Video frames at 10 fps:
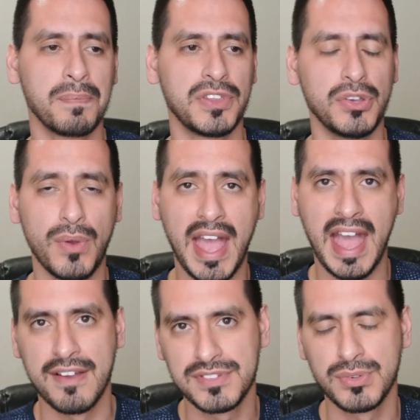you
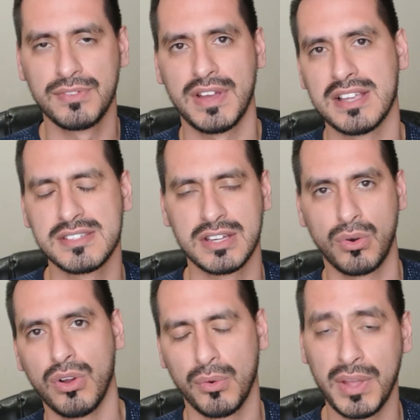have to invest in oil.